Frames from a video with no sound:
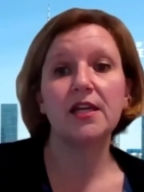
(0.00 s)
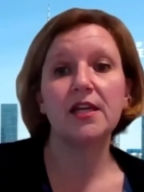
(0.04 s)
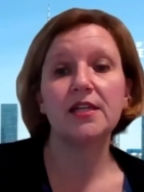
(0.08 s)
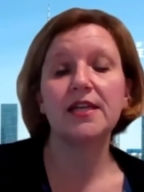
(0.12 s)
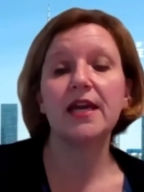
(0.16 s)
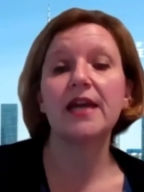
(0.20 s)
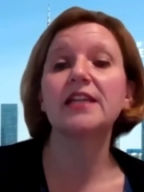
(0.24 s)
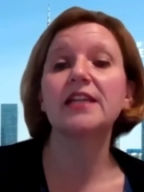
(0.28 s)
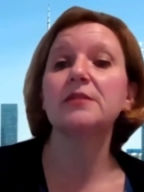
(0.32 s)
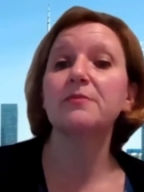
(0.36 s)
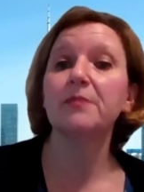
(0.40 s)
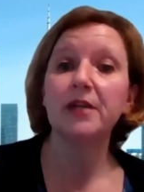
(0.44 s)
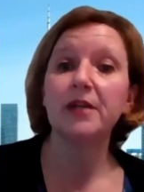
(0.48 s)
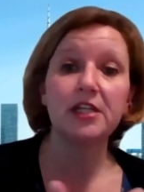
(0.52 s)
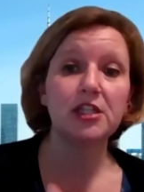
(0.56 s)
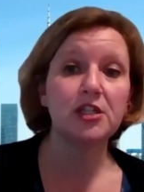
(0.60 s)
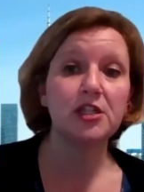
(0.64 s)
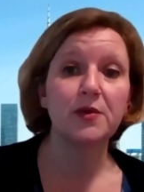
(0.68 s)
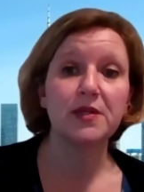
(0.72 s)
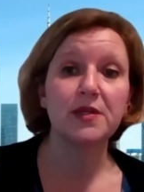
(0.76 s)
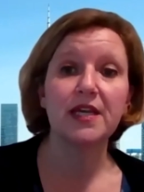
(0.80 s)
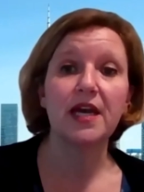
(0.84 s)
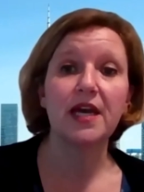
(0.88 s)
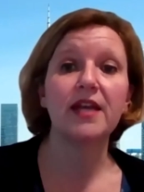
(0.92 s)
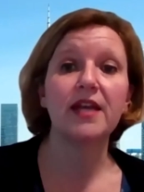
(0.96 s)
explain to
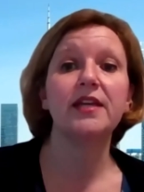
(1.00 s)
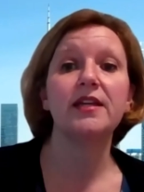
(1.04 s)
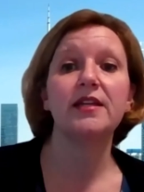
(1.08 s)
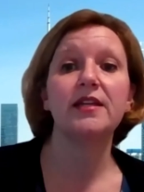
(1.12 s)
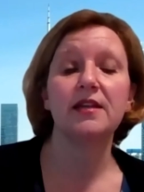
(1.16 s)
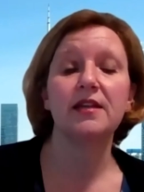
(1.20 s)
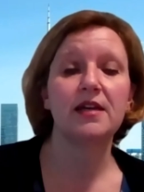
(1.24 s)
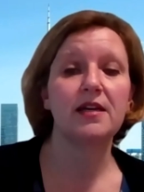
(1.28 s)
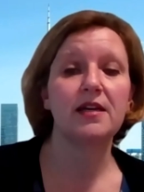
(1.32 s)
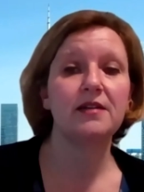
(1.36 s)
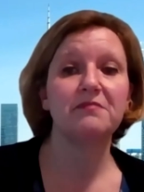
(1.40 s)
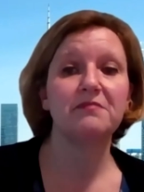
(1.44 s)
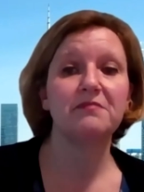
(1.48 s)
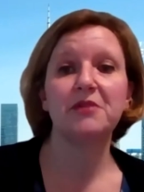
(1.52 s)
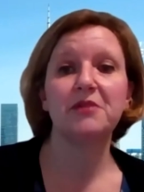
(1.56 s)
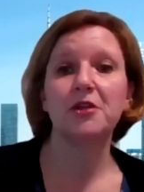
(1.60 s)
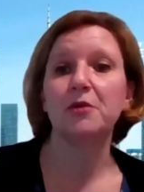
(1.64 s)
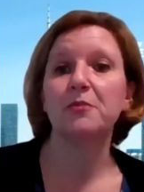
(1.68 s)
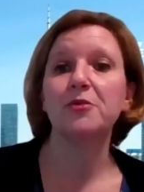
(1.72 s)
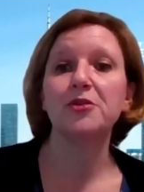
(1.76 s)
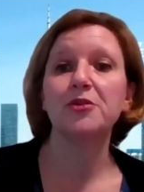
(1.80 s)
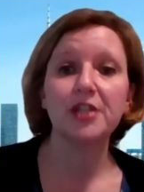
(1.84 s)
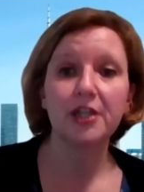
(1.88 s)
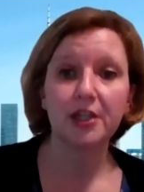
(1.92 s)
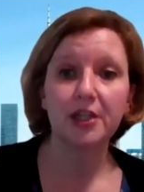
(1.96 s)
us any
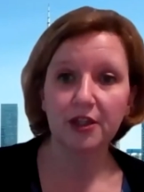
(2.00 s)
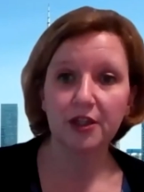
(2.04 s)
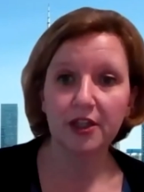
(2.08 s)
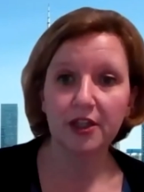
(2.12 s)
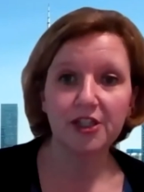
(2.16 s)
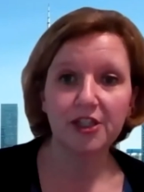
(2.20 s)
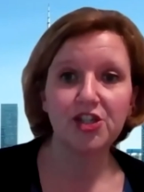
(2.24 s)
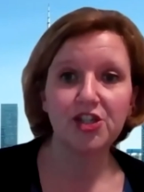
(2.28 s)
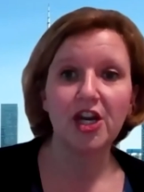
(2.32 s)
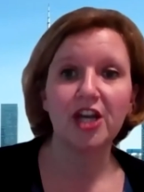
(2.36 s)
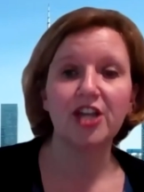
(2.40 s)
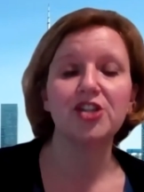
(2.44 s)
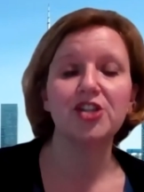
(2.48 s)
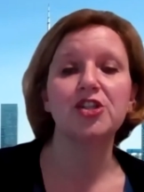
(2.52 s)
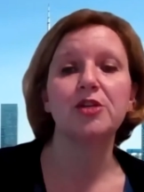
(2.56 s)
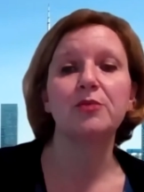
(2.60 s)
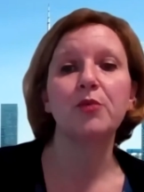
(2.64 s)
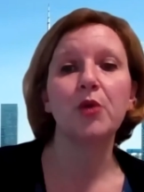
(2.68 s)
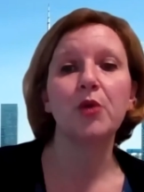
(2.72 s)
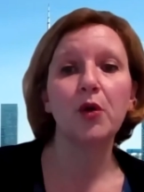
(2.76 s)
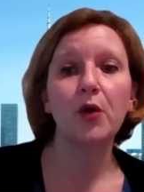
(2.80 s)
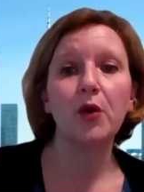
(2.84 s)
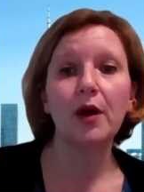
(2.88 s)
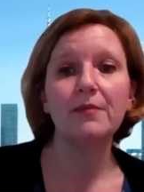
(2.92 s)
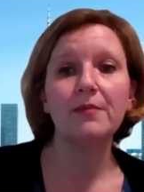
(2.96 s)
particularly challenging
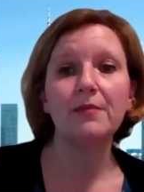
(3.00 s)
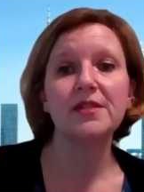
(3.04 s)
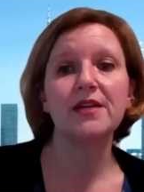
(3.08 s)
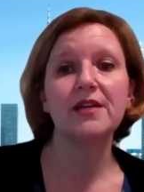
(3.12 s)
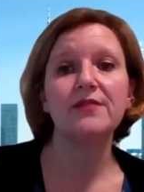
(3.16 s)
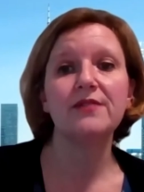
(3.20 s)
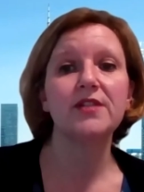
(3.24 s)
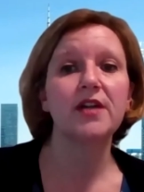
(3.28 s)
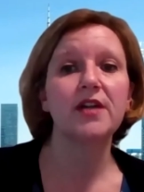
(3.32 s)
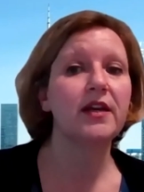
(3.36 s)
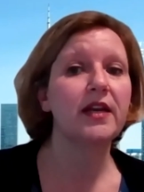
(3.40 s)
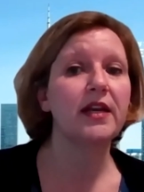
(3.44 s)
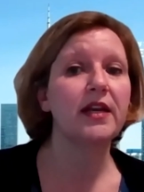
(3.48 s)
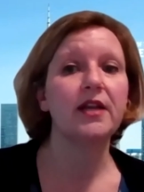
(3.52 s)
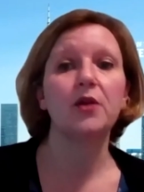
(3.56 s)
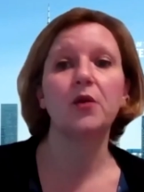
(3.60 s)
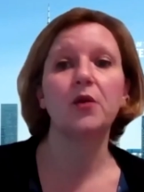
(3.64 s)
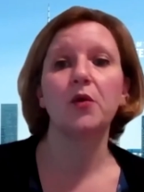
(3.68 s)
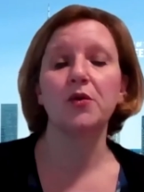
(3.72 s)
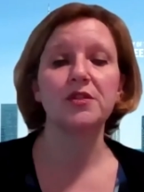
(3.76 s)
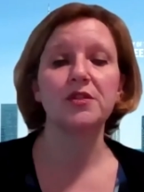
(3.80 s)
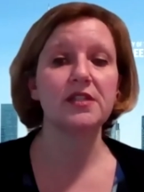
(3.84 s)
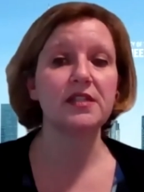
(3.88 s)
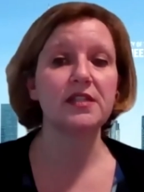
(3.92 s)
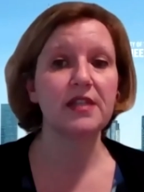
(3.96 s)
programs they've done, any
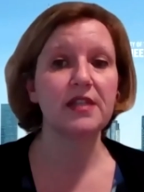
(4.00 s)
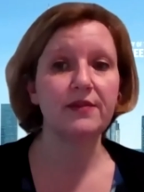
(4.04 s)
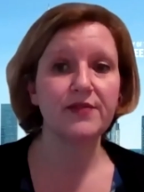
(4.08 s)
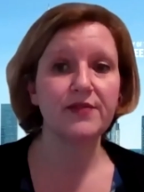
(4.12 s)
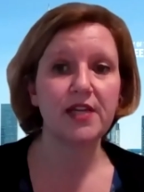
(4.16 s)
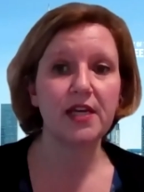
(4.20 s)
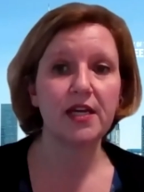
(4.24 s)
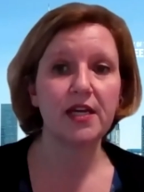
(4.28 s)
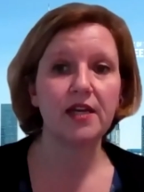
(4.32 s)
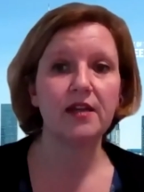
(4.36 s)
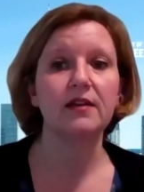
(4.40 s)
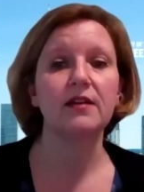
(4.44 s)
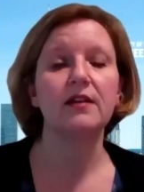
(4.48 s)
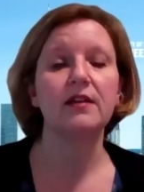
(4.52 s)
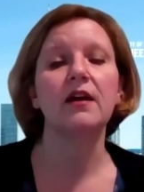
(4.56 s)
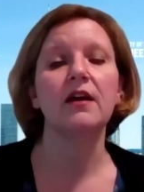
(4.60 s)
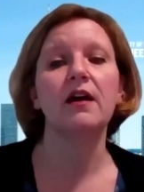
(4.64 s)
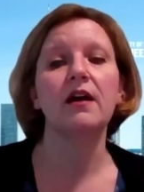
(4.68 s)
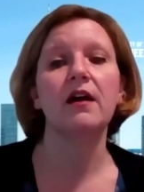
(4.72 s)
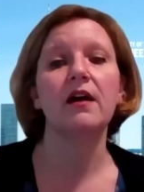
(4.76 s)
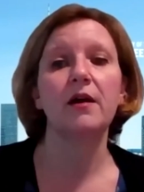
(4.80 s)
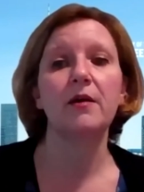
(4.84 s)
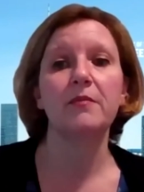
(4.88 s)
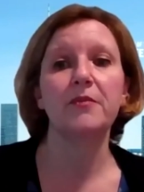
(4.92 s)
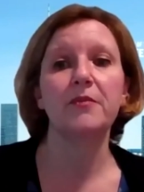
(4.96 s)
courses they've taken
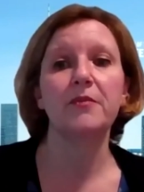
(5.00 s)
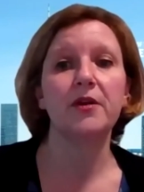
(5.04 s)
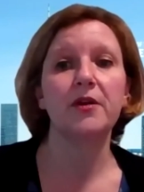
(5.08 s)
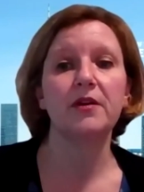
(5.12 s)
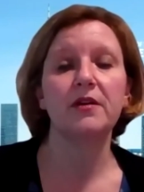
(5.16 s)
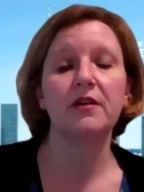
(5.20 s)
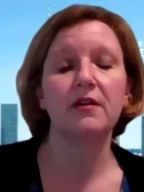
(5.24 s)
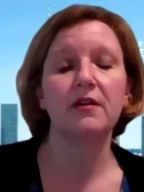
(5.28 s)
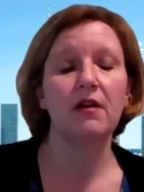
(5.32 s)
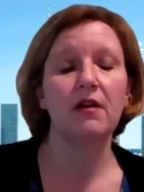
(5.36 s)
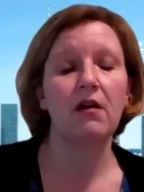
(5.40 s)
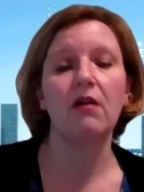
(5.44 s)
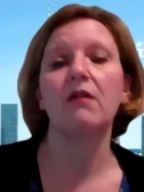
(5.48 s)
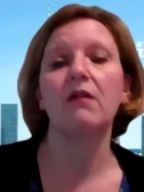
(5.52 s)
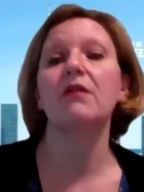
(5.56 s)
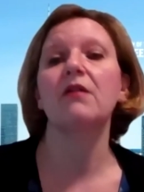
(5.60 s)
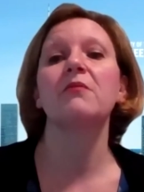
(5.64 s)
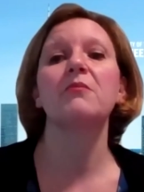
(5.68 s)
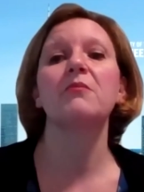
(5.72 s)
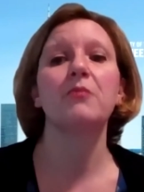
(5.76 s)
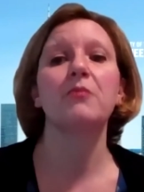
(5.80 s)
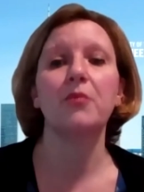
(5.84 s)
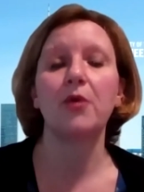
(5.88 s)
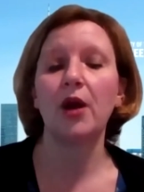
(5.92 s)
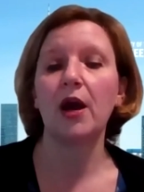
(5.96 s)
that are
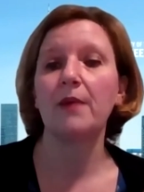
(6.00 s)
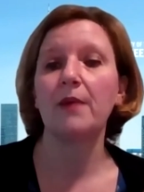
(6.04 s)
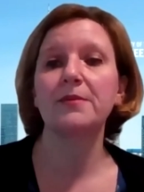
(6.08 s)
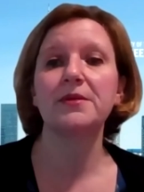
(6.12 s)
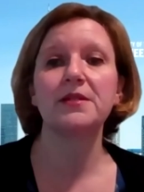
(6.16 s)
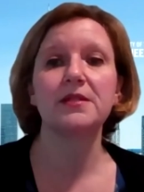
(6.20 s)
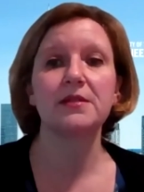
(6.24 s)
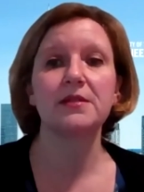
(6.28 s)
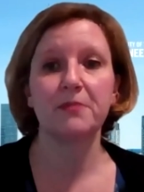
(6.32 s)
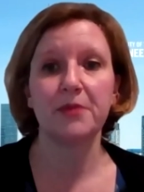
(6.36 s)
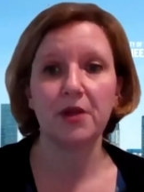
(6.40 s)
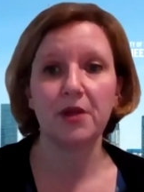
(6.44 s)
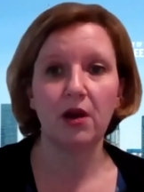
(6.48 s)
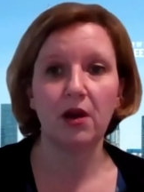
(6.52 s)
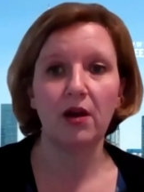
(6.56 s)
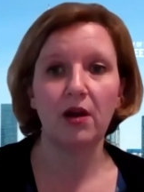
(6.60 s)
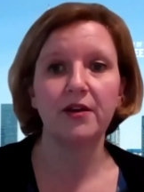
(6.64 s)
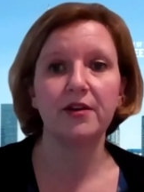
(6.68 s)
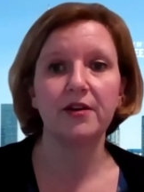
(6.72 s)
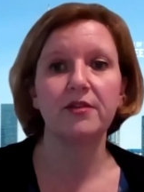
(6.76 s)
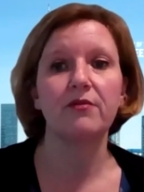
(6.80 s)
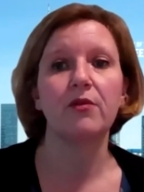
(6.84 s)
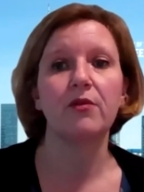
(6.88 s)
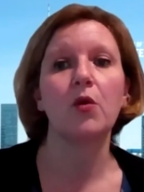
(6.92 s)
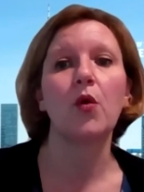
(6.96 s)
perhaps beyond
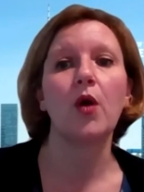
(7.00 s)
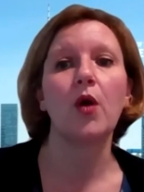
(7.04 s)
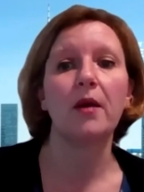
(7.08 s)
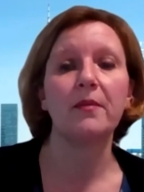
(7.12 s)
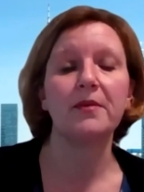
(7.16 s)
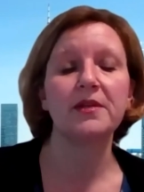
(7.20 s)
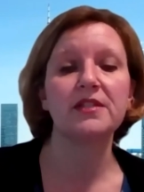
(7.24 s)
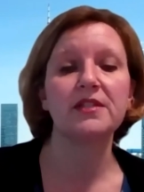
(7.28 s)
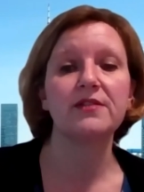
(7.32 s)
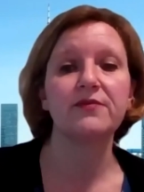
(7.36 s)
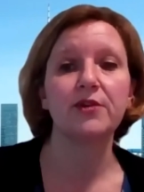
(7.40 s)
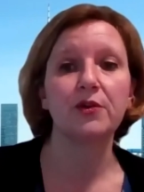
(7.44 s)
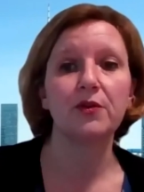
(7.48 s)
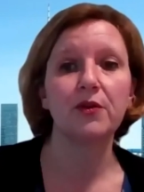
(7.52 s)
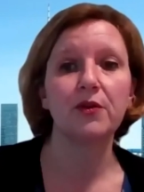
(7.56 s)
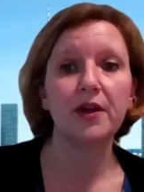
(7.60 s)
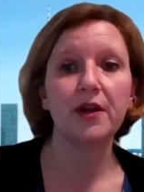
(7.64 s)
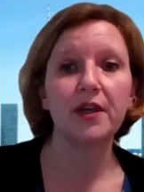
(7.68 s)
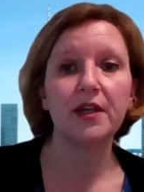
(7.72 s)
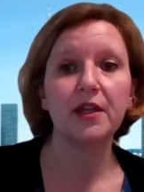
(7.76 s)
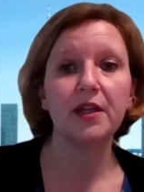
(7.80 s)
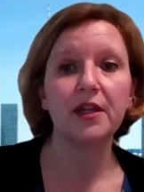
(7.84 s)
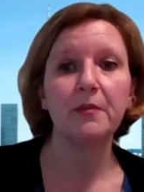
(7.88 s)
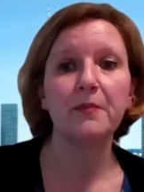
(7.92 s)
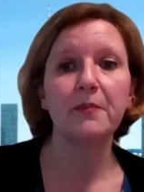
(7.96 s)
the requirements of the
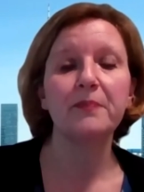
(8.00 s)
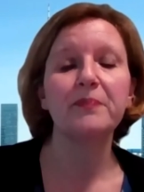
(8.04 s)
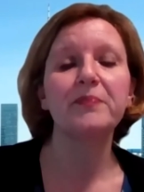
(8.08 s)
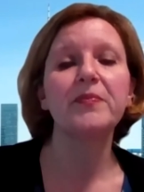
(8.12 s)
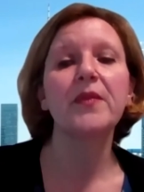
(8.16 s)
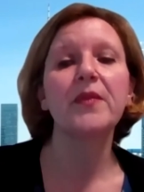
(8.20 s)
curriculum.